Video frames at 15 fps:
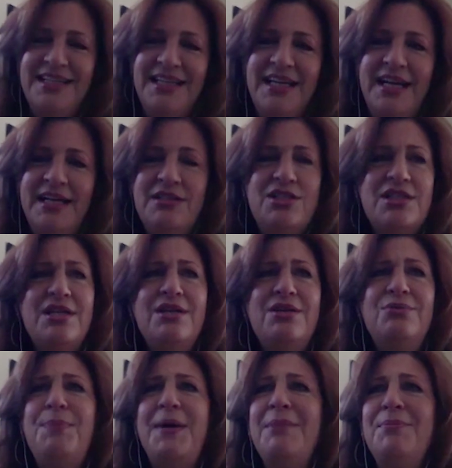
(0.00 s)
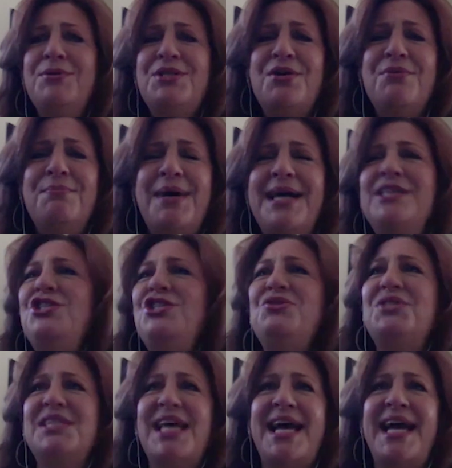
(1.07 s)
And two, people don't mind you
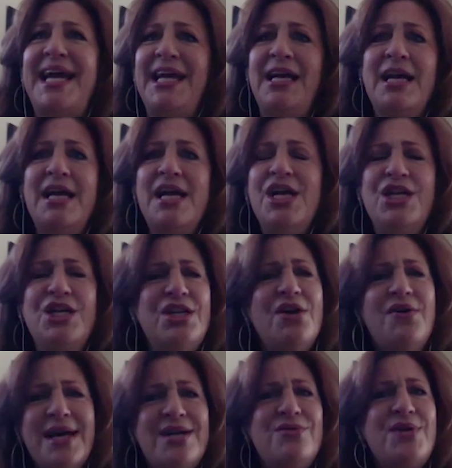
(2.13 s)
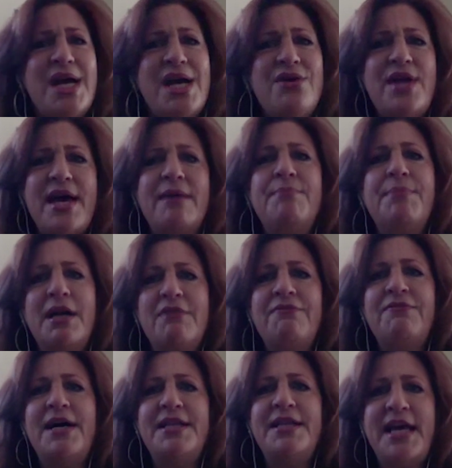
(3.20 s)
saying, you know, I don't know that, but I'll
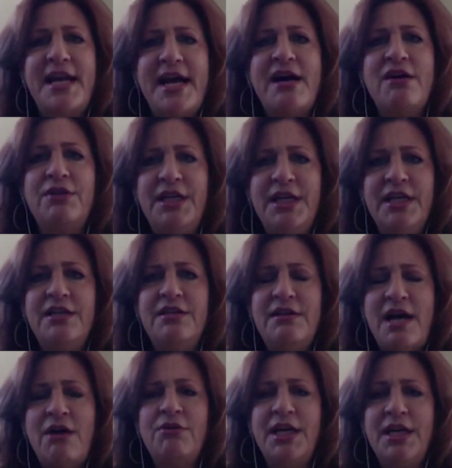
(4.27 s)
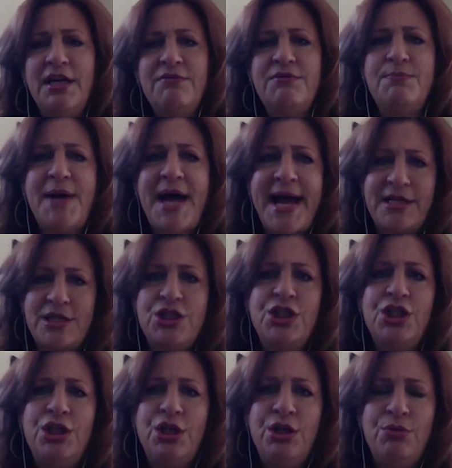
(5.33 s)
find that out and get it. I'll get it back to
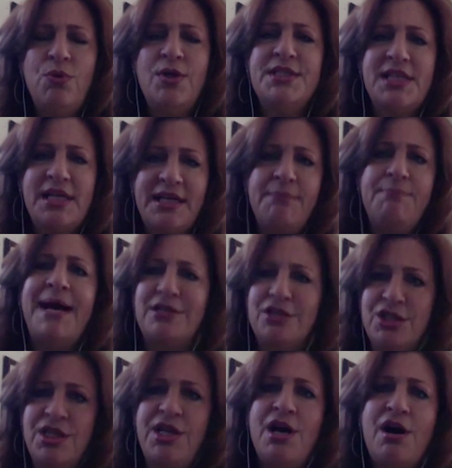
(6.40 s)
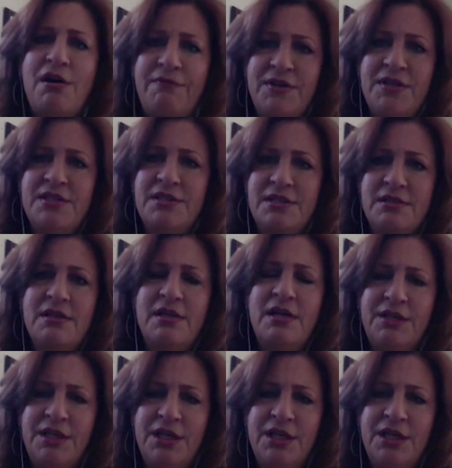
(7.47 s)
you once I get back to the office. I'll get